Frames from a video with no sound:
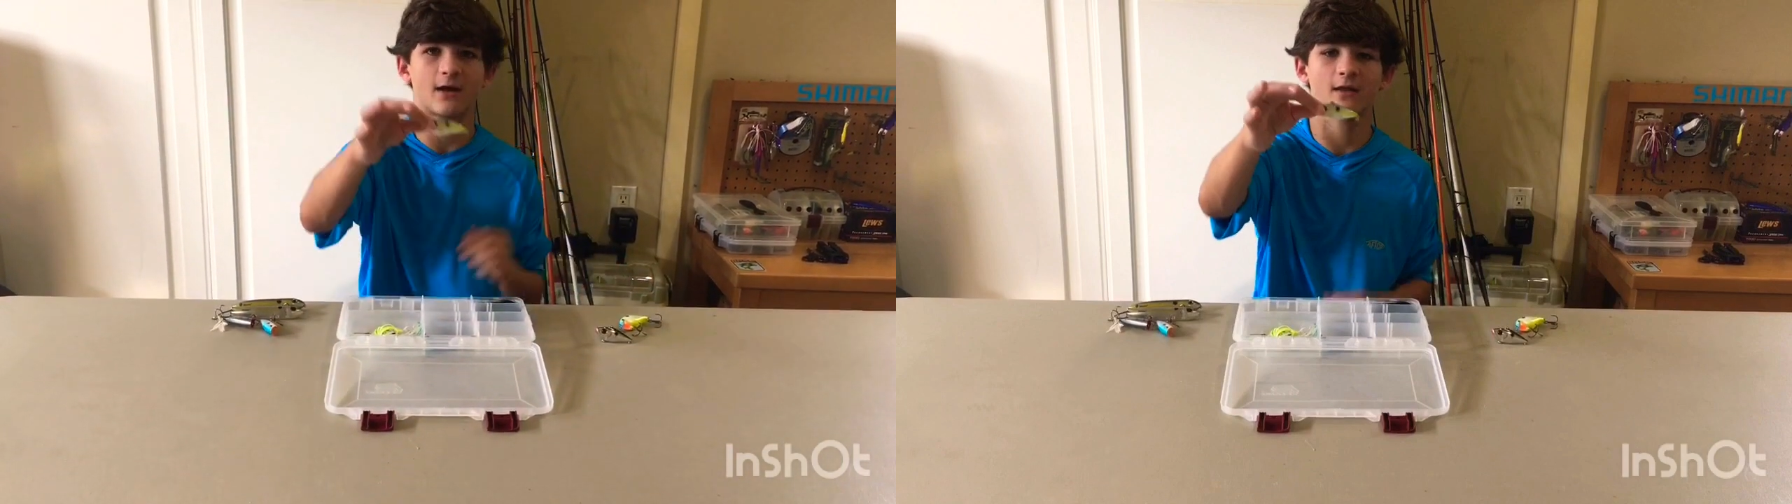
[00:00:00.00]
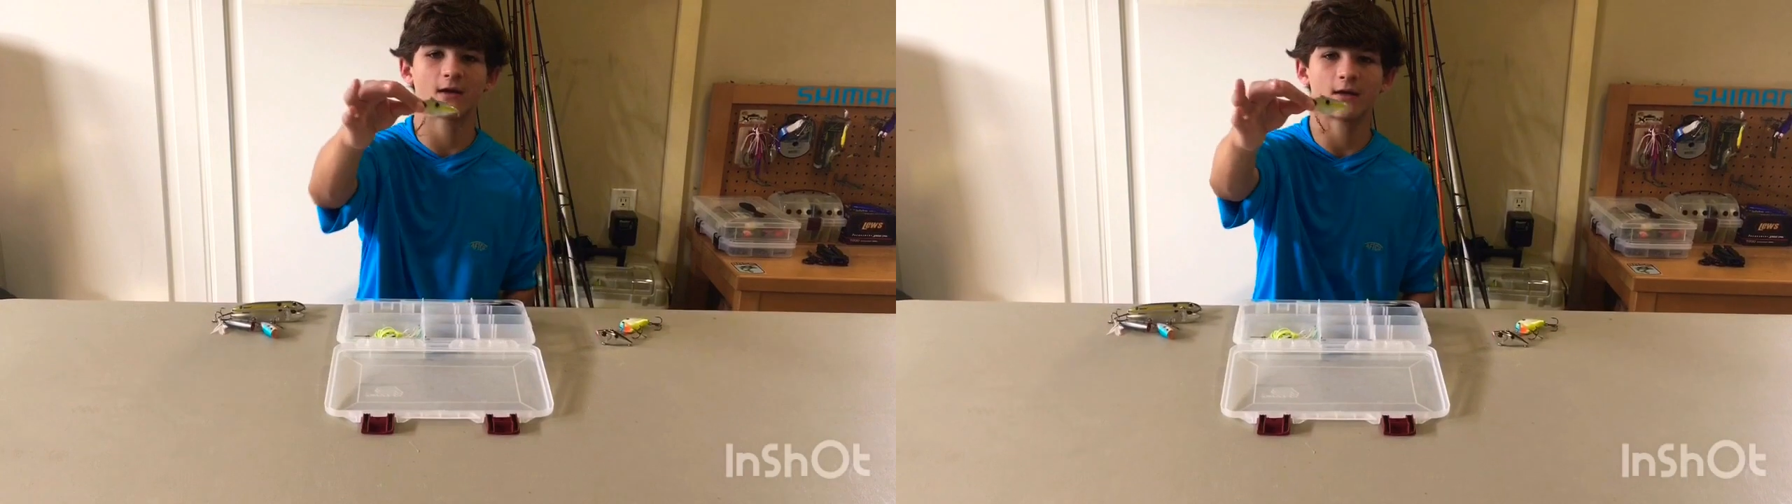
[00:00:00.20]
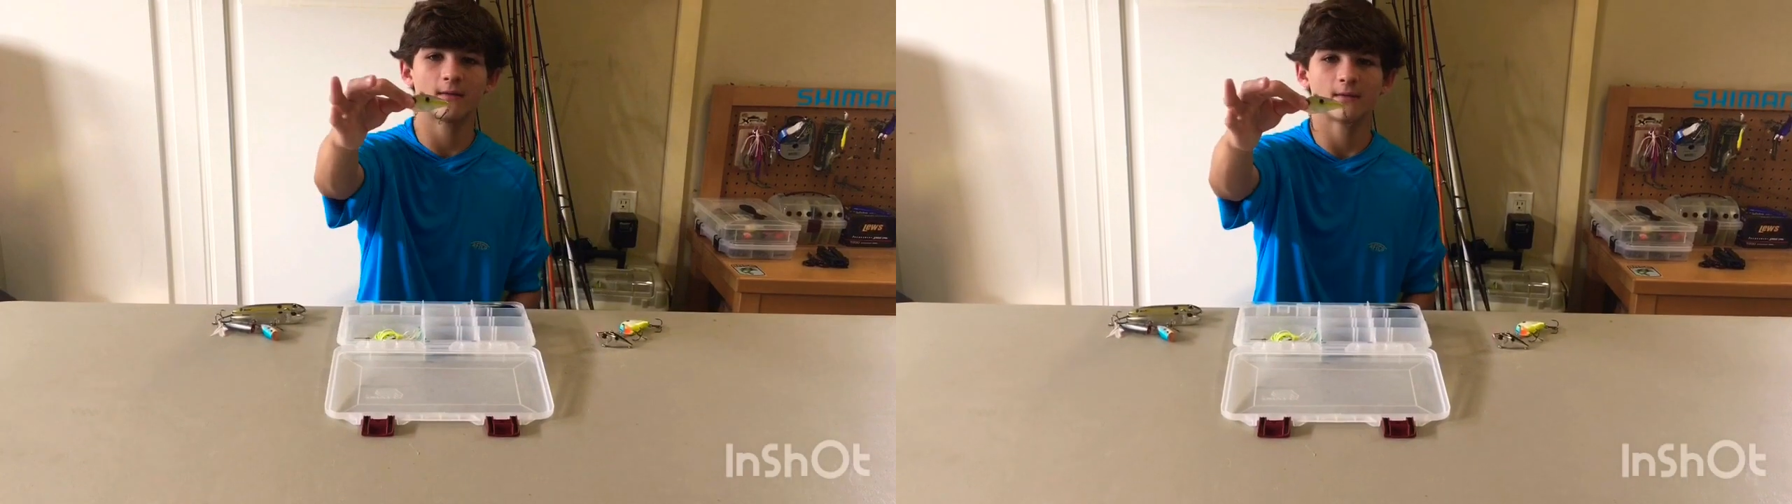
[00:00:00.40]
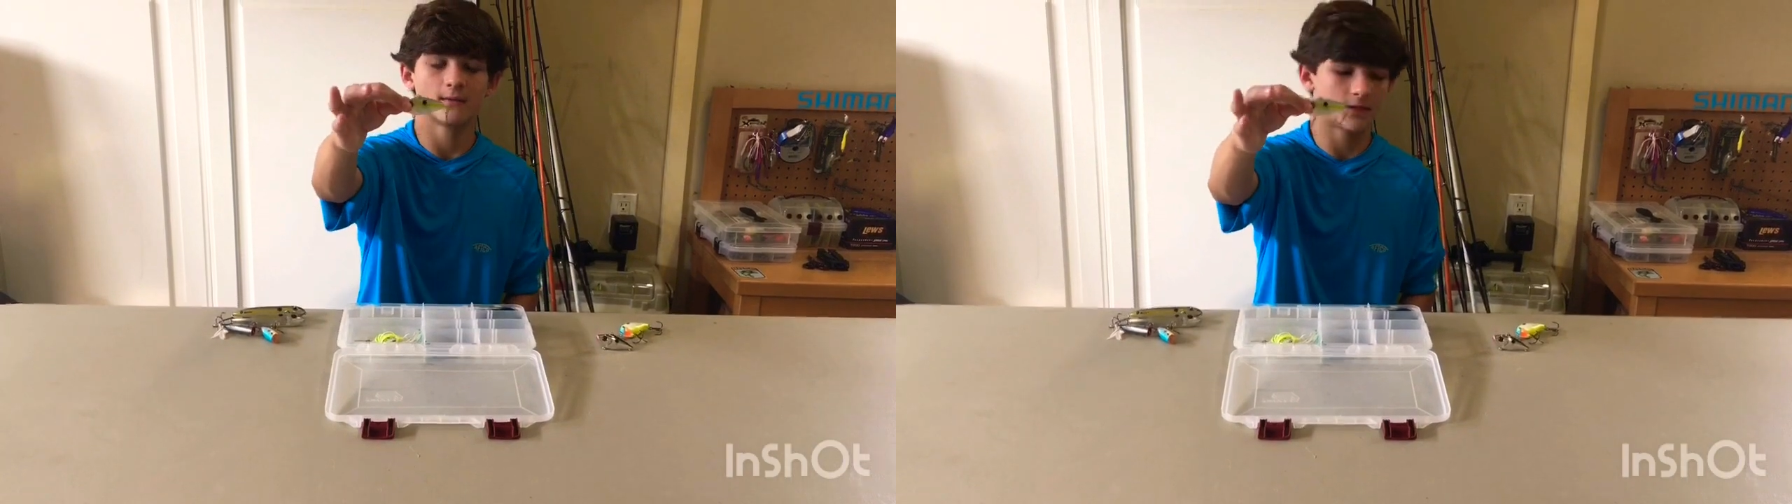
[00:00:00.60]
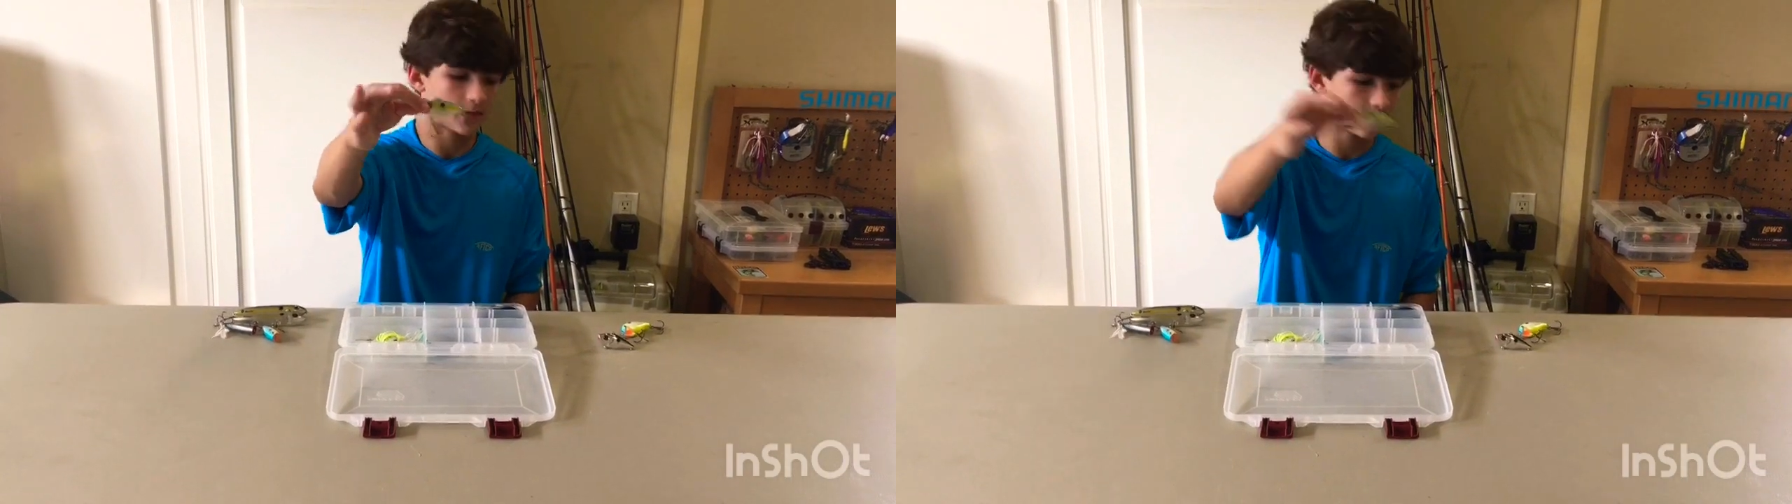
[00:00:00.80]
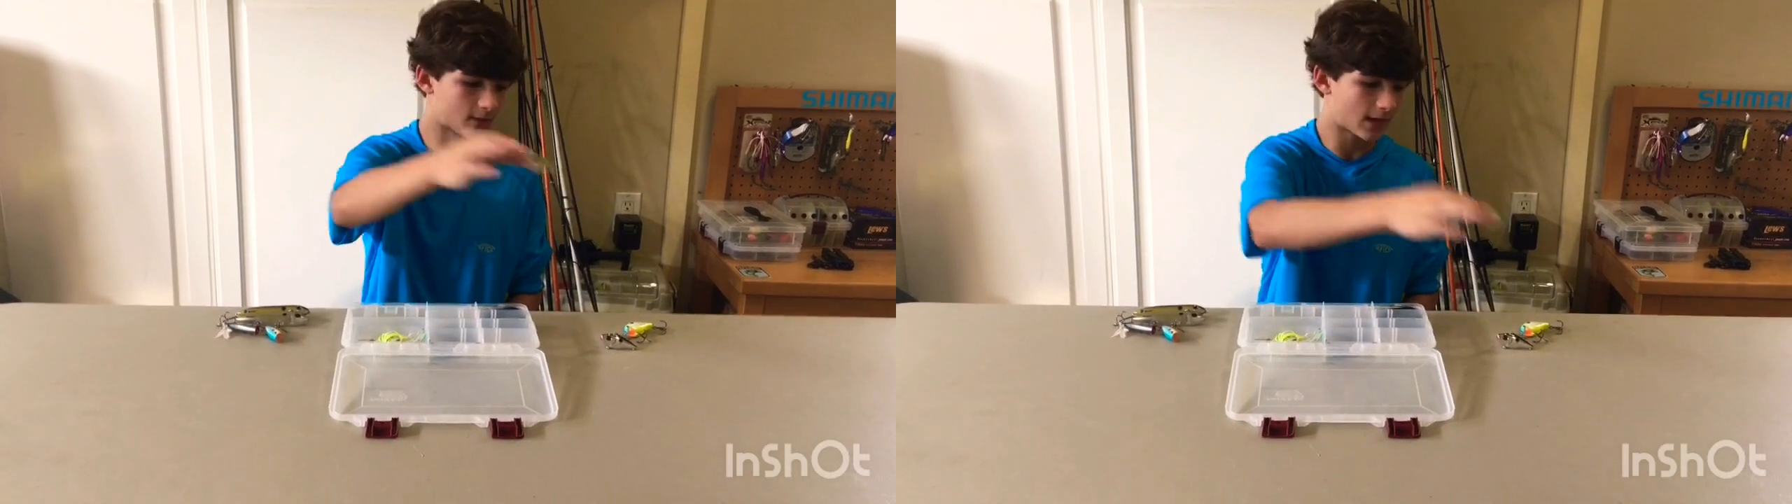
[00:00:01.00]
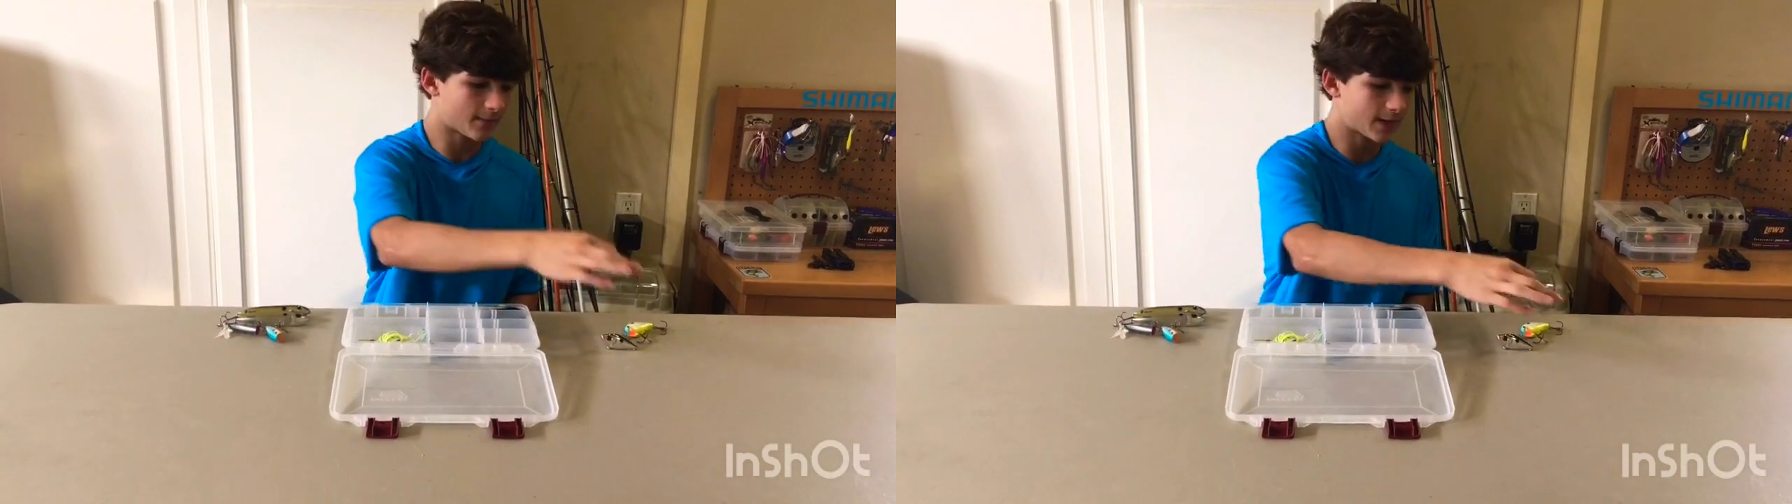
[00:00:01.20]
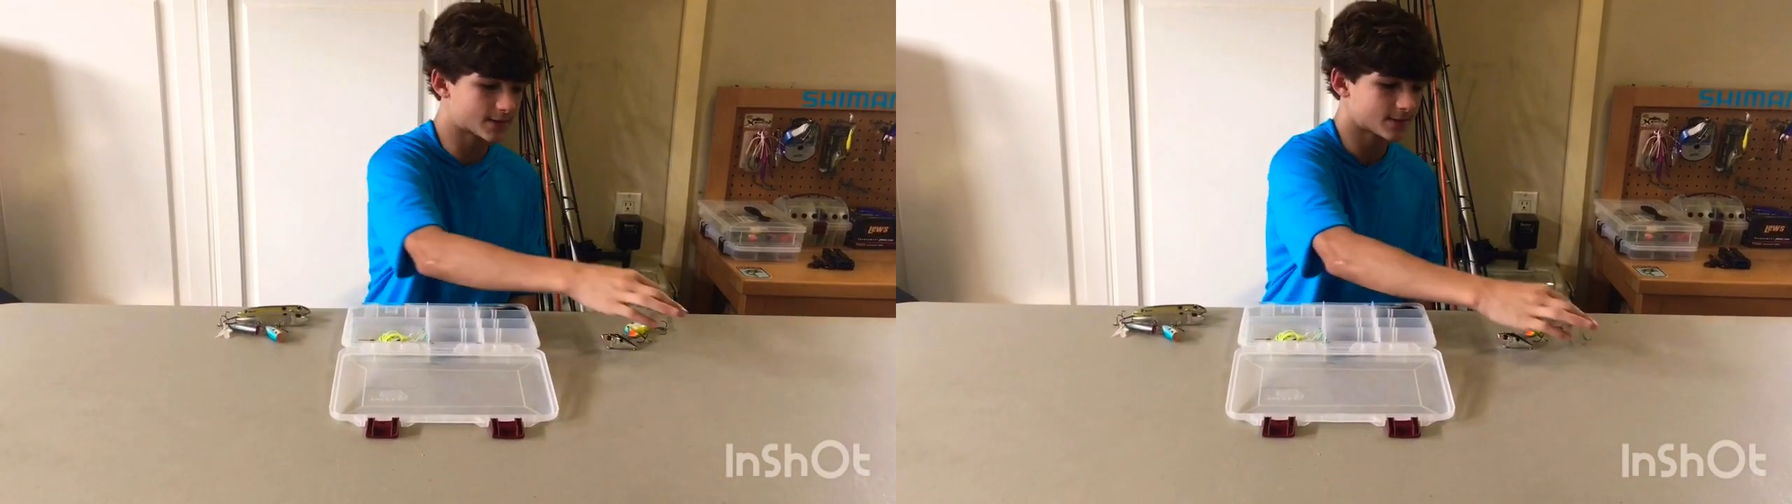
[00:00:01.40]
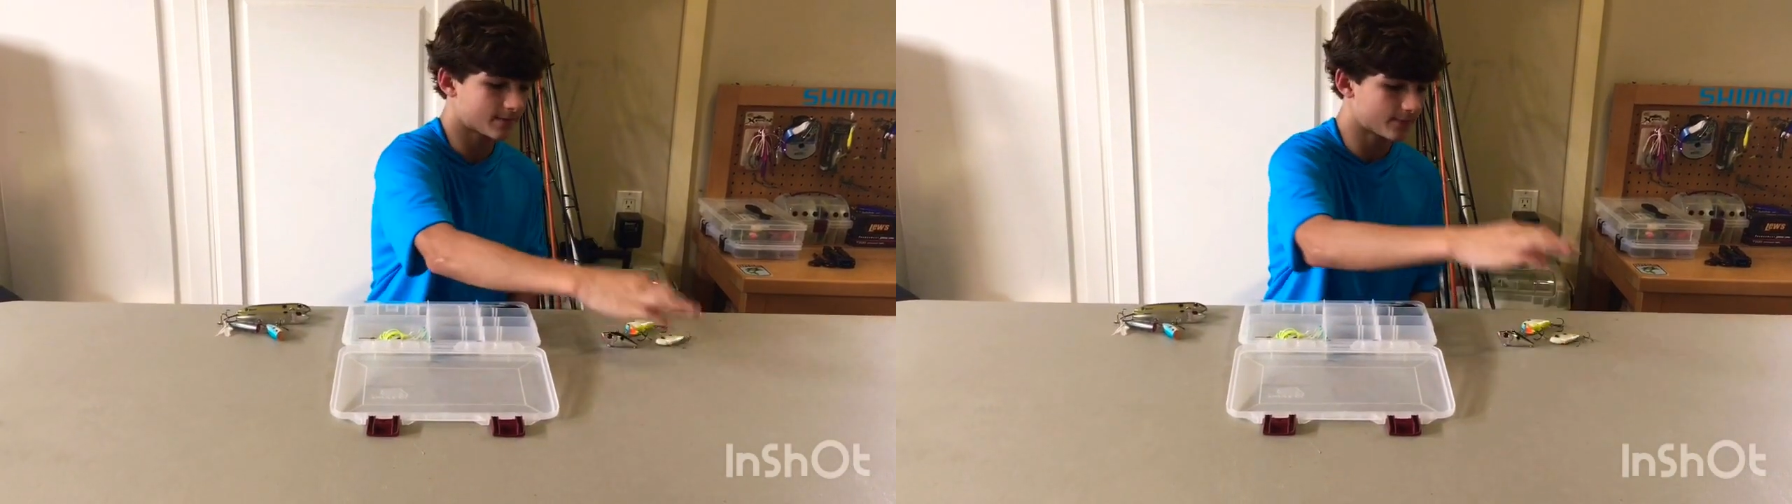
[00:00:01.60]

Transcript: colored crankbaits.